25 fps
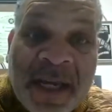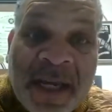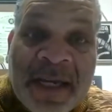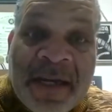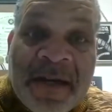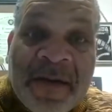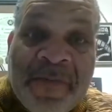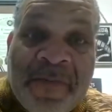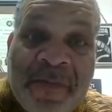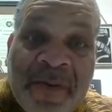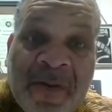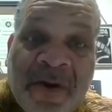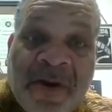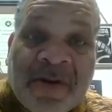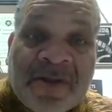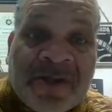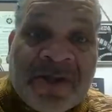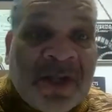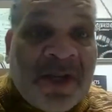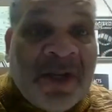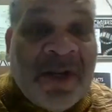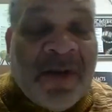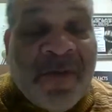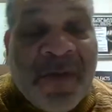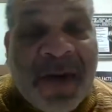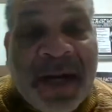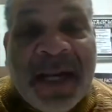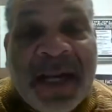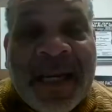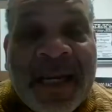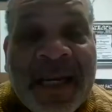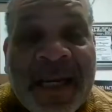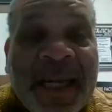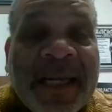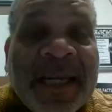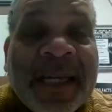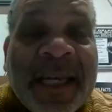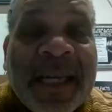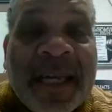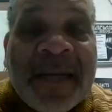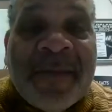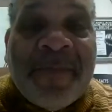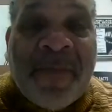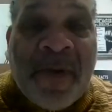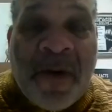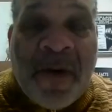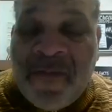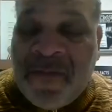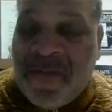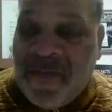in the book. So you really need to get
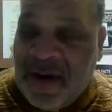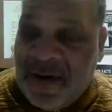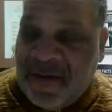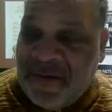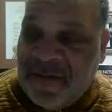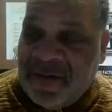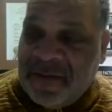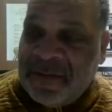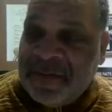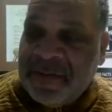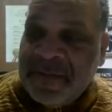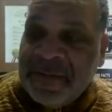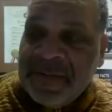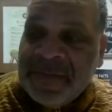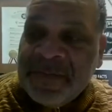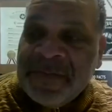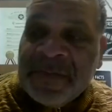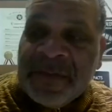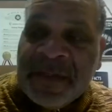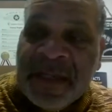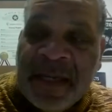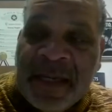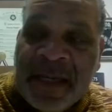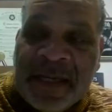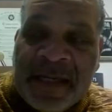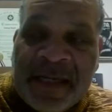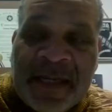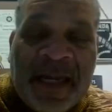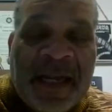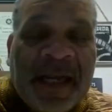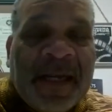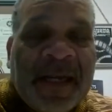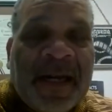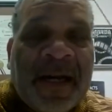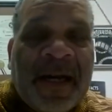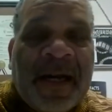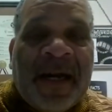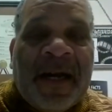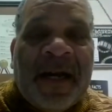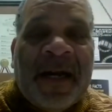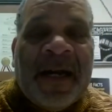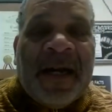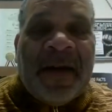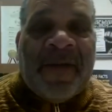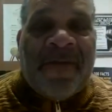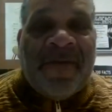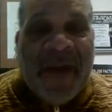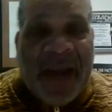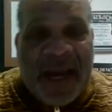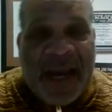both of them. They're uh,
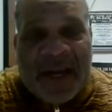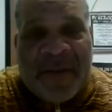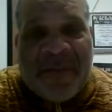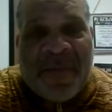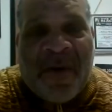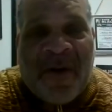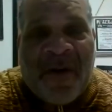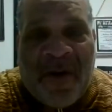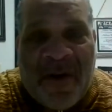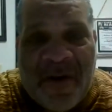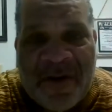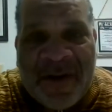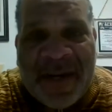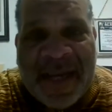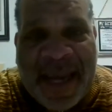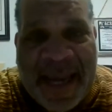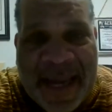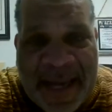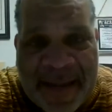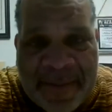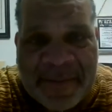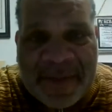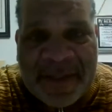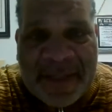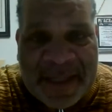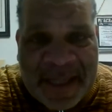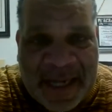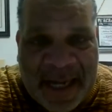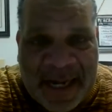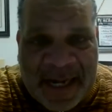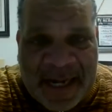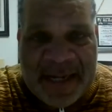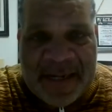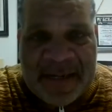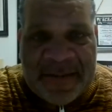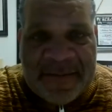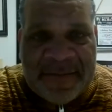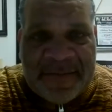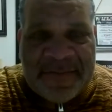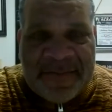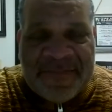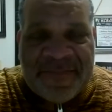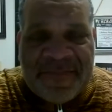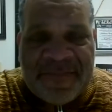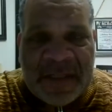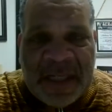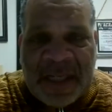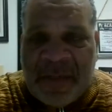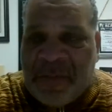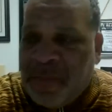available on Amazon.
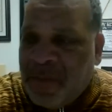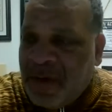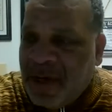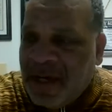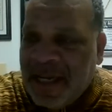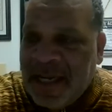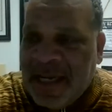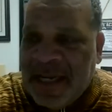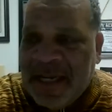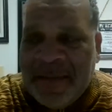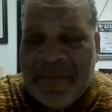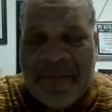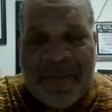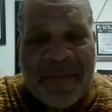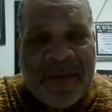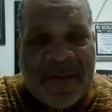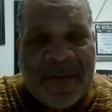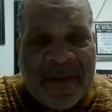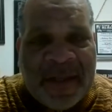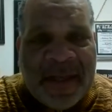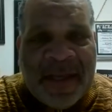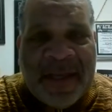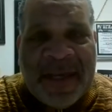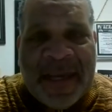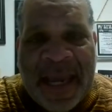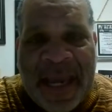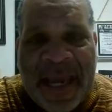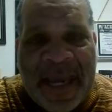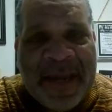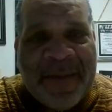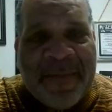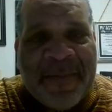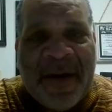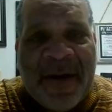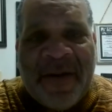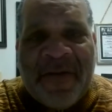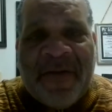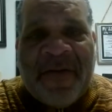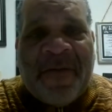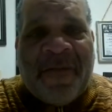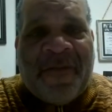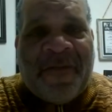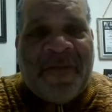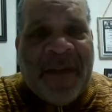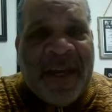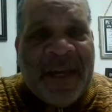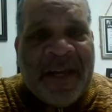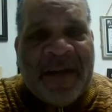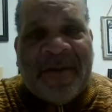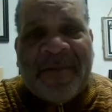Just put in the name of the
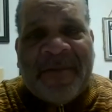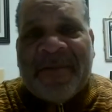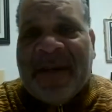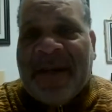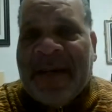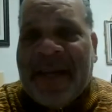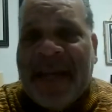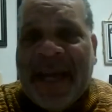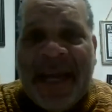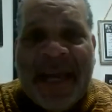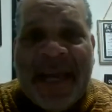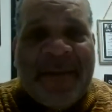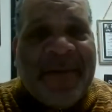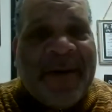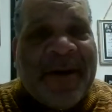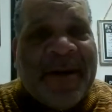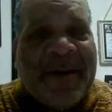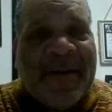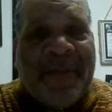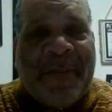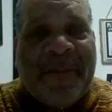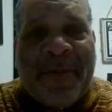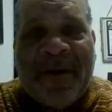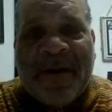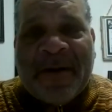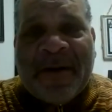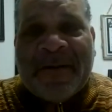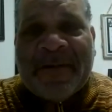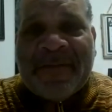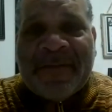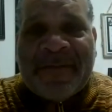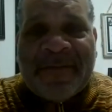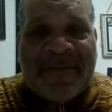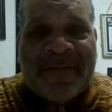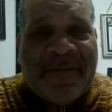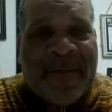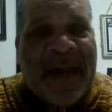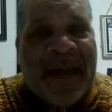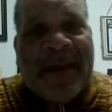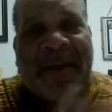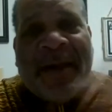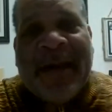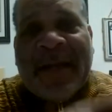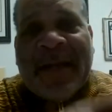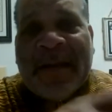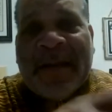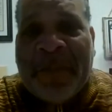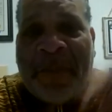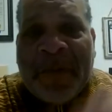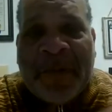film, the name of the book. Might
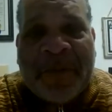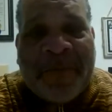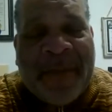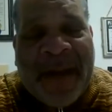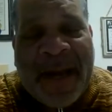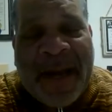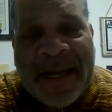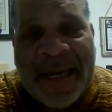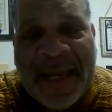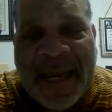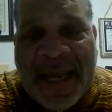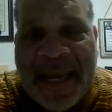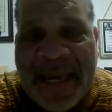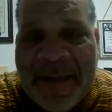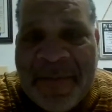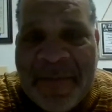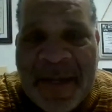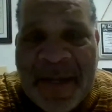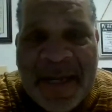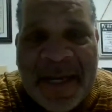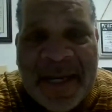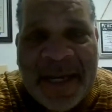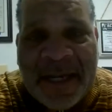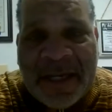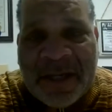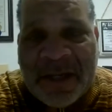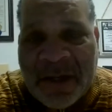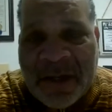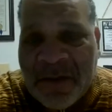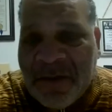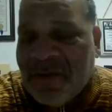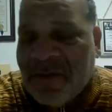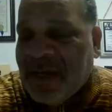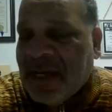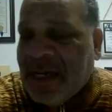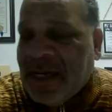have to put my name in there too.